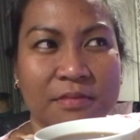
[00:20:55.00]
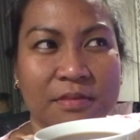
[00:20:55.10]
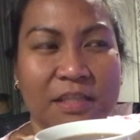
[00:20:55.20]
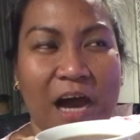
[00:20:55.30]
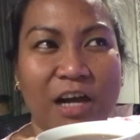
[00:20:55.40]

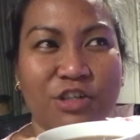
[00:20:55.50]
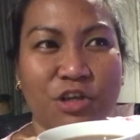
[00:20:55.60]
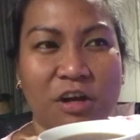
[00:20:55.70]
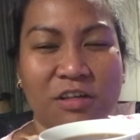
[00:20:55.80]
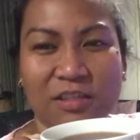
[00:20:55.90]
dark
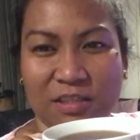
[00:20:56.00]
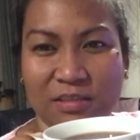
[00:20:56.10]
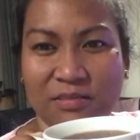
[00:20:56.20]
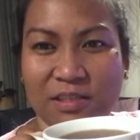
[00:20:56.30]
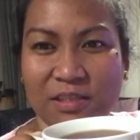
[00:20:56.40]
chocolate
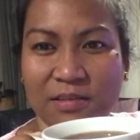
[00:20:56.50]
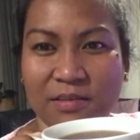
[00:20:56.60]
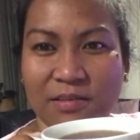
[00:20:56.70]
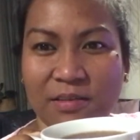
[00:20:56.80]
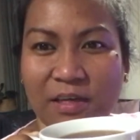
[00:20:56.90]

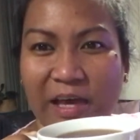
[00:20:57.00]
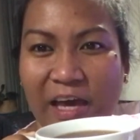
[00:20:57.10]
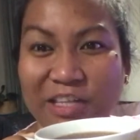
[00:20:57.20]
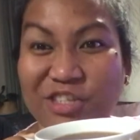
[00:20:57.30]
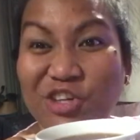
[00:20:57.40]

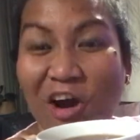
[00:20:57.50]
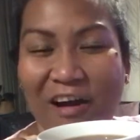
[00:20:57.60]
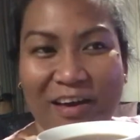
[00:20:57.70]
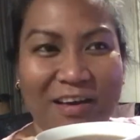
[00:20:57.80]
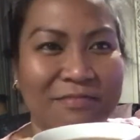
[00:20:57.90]
and
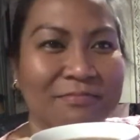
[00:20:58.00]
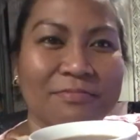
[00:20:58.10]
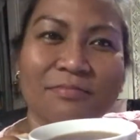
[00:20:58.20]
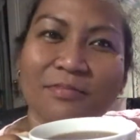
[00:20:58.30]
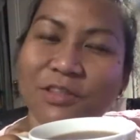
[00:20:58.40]
chai.
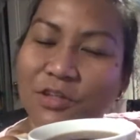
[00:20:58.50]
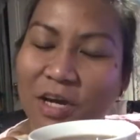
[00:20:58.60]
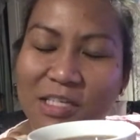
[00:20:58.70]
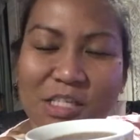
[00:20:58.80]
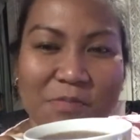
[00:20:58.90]
You
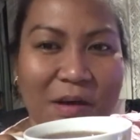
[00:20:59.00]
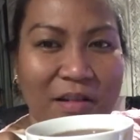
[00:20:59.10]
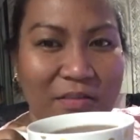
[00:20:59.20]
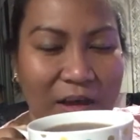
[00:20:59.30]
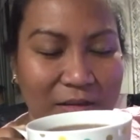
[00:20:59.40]
can
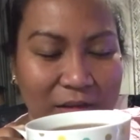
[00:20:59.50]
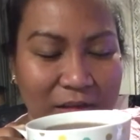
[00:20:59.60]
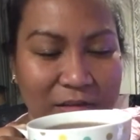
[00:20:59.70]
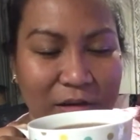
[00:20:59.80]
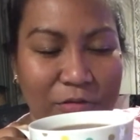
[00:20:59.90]
smell that, like
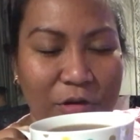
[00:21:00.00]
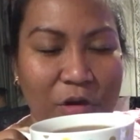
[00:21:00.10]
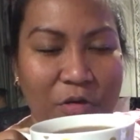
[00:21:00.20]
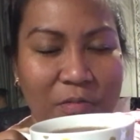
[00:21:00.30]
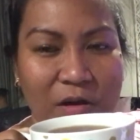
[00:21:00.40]
the
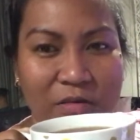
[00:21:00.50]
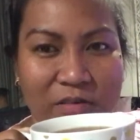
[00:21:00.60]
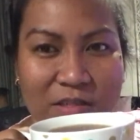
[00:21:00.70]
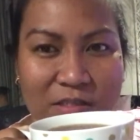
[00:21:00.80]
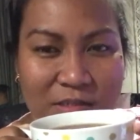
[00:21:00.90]
aroma of
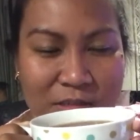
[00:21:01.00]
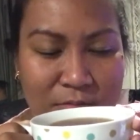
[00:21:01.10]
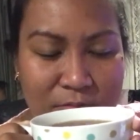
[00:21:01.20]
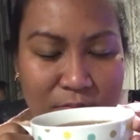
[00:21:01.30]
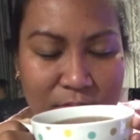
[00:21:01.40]
it. It's
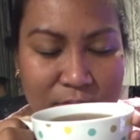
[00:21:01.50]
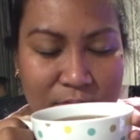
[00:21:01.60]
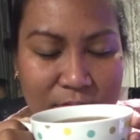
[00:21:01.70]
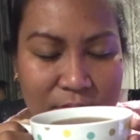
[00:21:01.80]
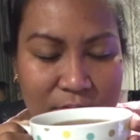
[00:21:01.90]

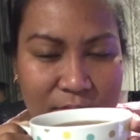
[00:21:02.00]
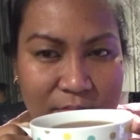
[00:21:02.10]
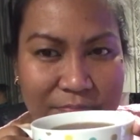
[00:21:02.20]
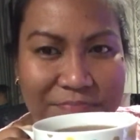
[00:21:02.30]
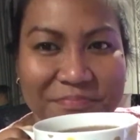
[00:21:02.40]

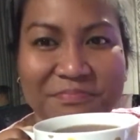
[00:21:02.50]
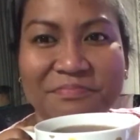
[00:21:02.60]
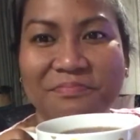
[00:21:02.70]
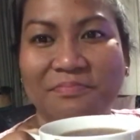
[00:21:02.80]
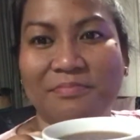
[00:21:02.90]

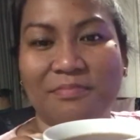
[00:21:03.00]
And